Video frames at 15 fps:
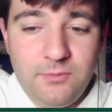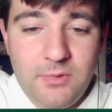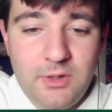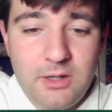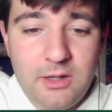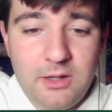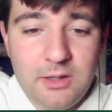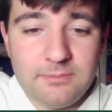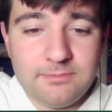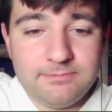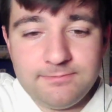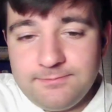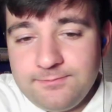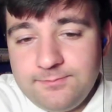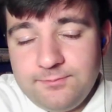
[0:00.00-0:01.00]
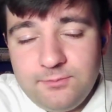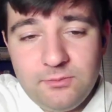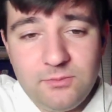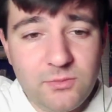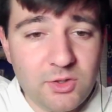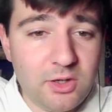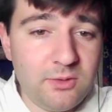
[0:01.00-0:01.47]
Um,
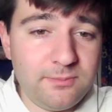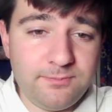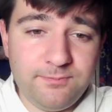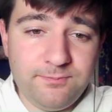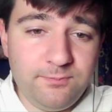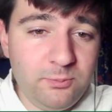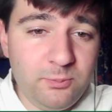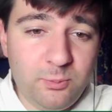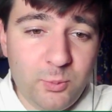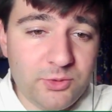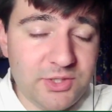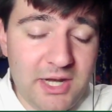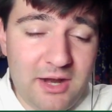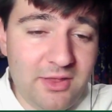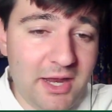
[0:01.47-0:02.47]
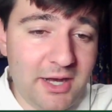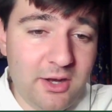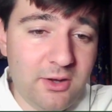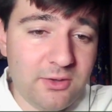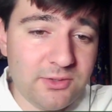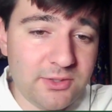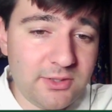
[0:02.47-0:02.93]
so we'll see how that
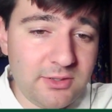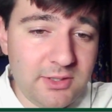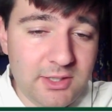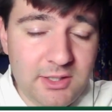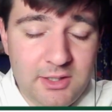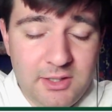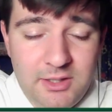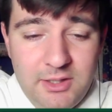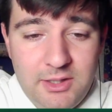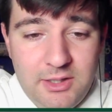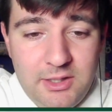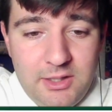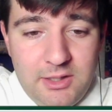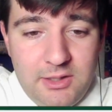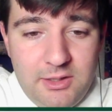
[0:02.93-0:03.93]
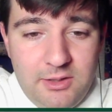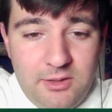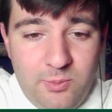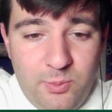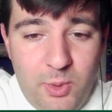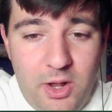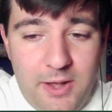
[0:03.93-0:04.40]
goes.
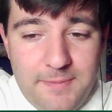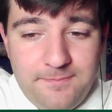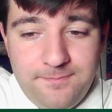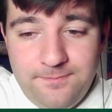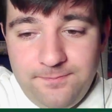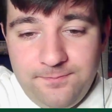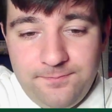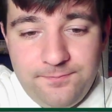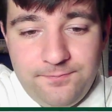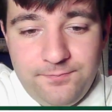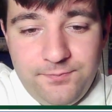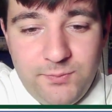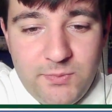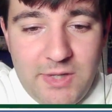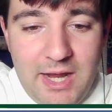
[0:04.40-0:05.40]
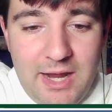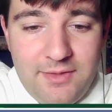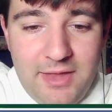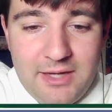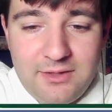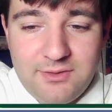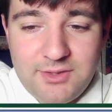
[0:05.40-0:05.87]
But yeah,
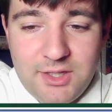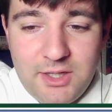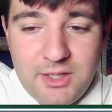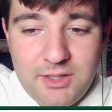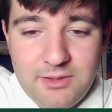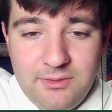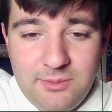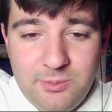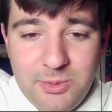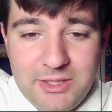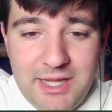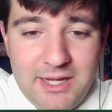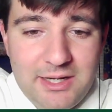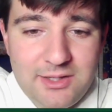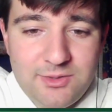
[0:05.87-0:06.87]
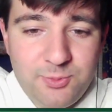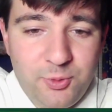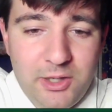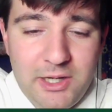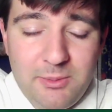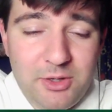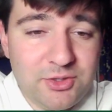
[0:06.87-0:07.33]
that's uh, but that is
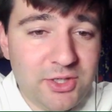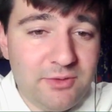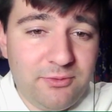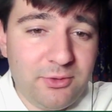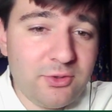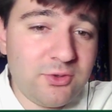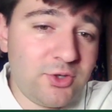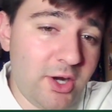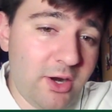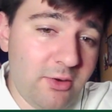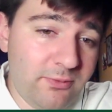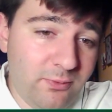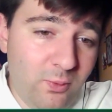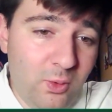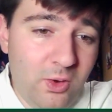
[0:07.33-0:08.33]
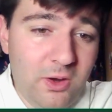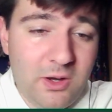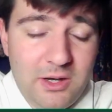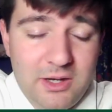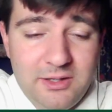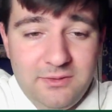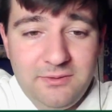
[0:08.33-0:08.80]
pretty much it for the show for
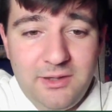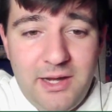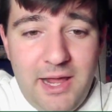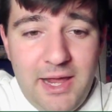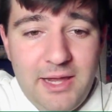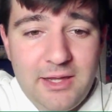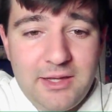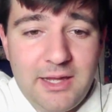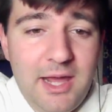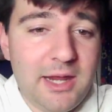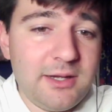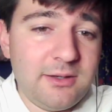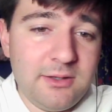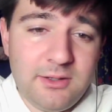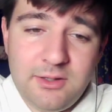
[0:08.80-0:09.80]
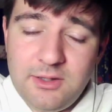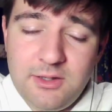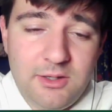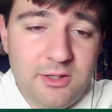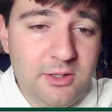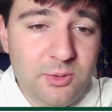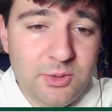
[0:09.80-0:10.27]
today. Again,
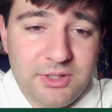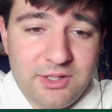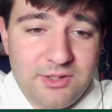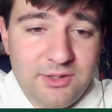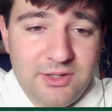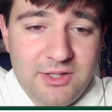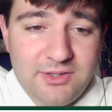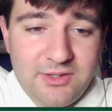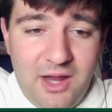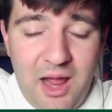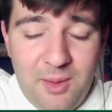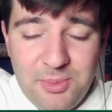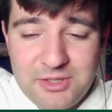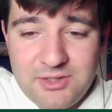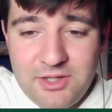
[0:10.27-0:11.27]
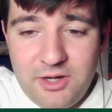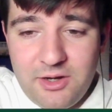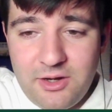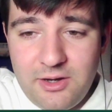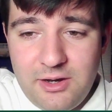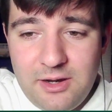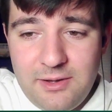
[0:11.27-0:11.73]
with this, these topics
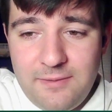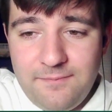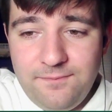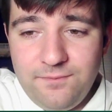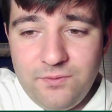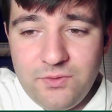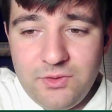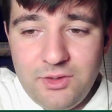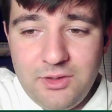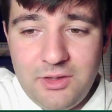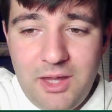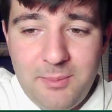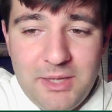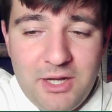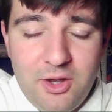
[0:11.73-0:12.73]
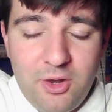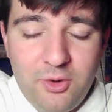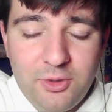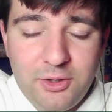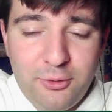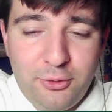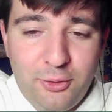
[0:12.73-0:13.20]
here, let me know
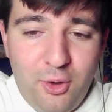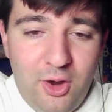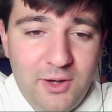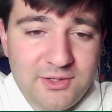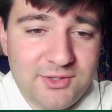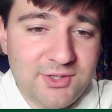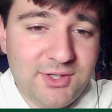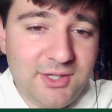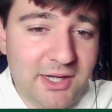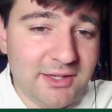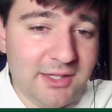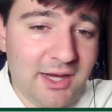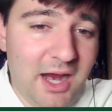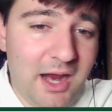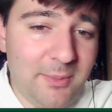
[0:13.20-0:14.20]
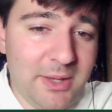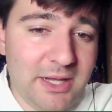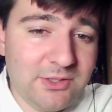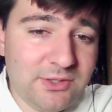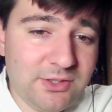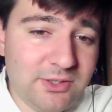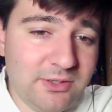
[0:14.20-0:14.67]
your thoughts in the
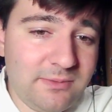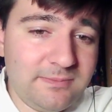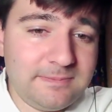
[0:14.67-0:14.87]
comments